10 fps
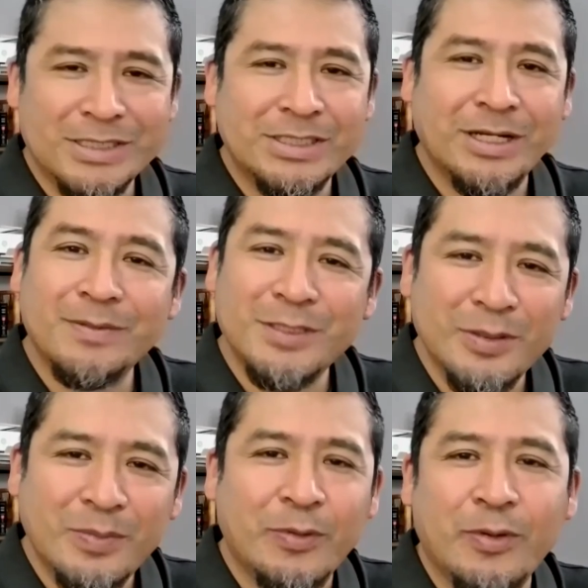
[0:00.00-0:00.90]
up to
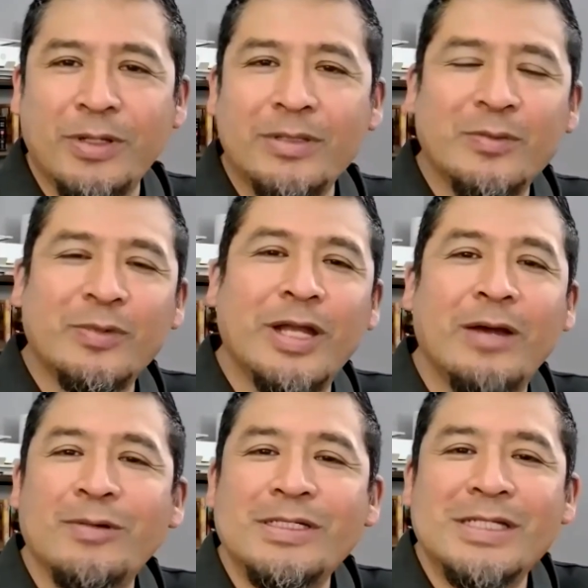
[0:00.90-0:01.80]
the point where I
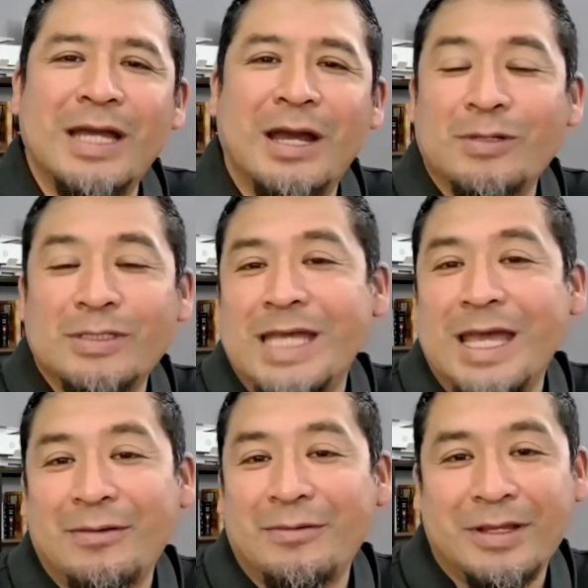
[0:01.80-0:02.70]
was
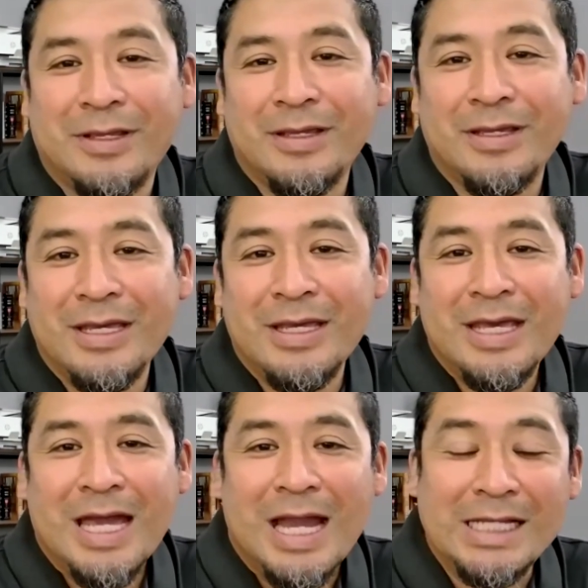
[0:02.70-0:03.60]
angry.
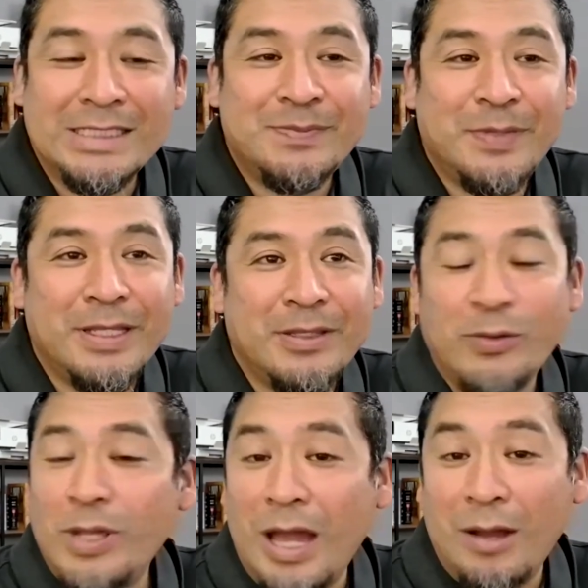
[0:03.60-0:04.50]
I spent
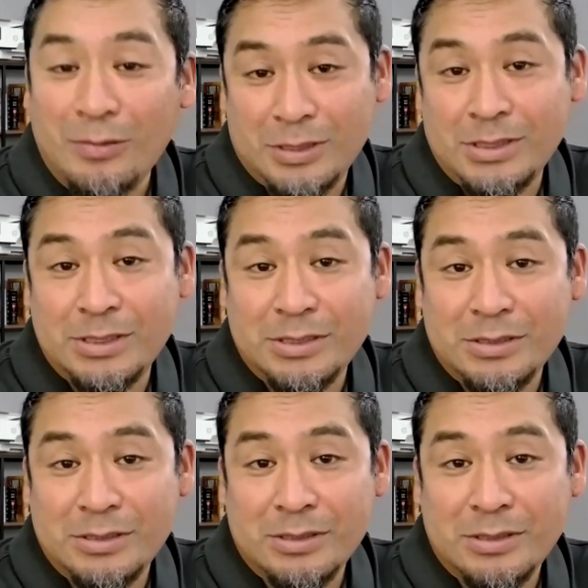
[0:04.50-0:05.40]
3 hours,
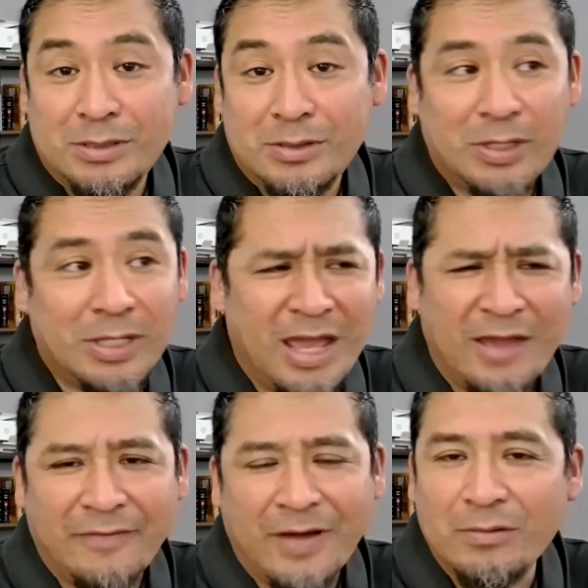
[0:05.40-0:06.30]

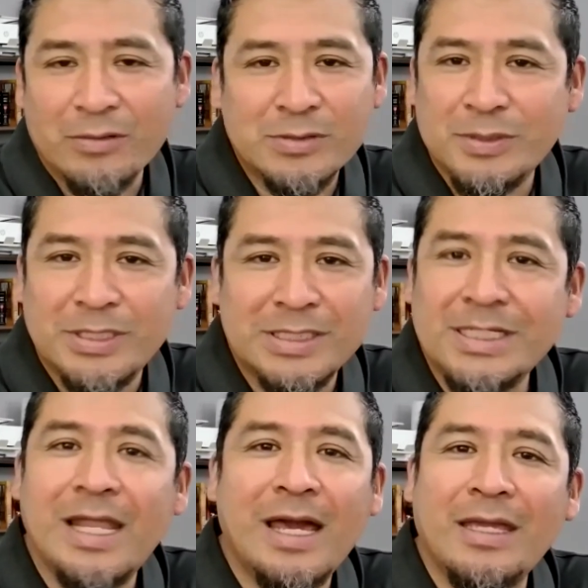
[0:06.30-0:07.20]
3.5 hours with this
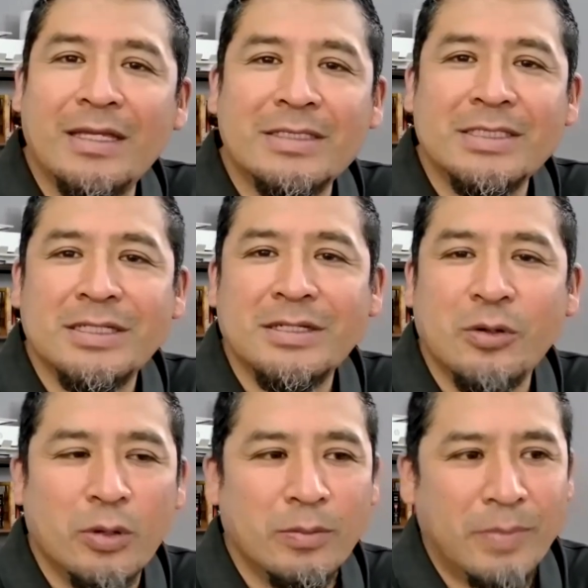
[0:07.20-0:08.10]
client,
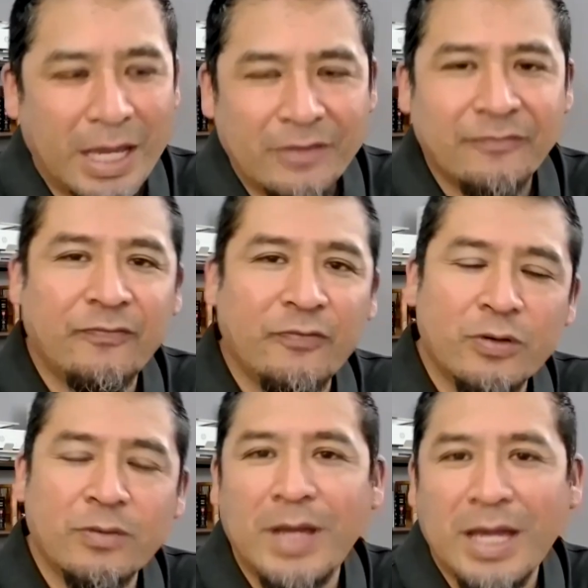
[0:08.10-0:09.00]
going back and
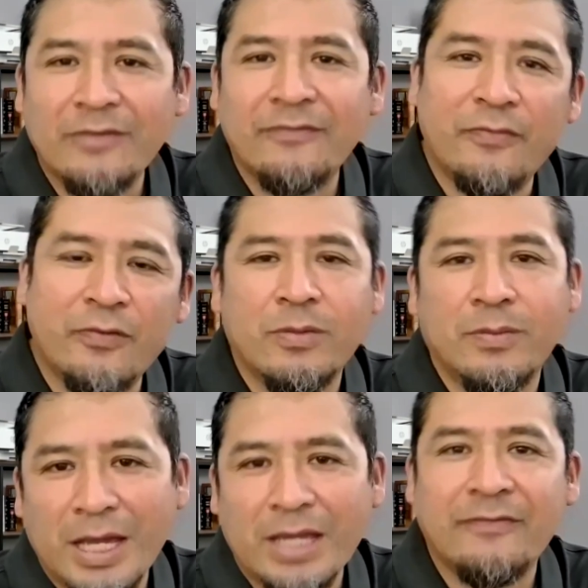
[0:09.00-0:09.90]
forth, back and forth,
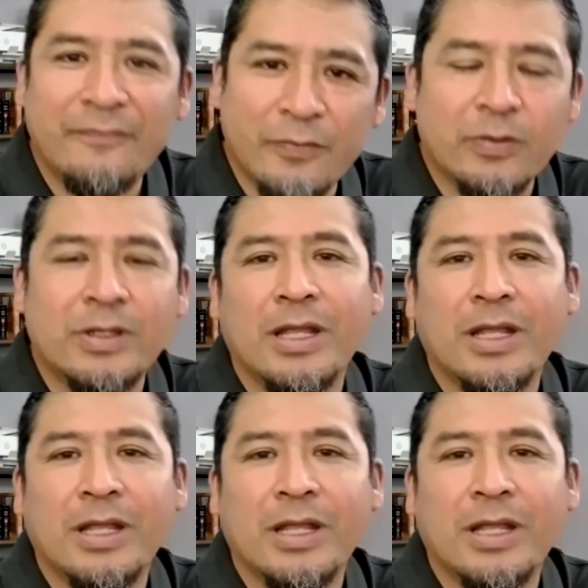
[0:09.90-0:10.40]
back and forth,